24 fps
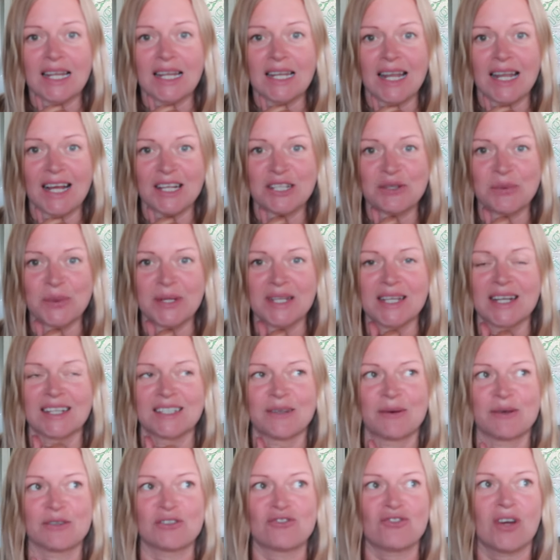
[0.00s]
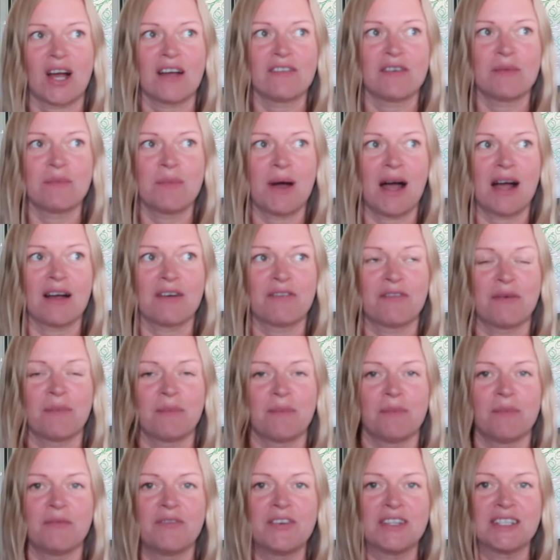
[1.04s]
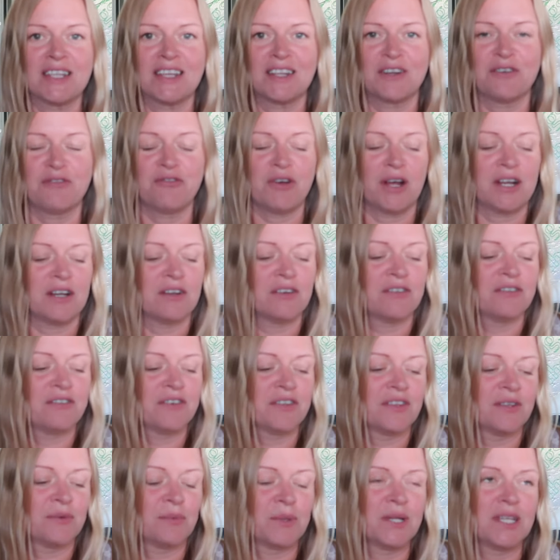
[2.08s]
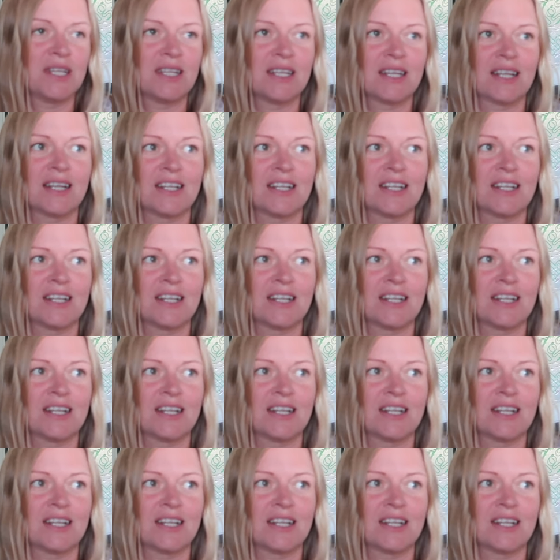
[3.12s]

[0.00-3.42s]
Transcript: Last week as I was driving back from visiting a friend for the week,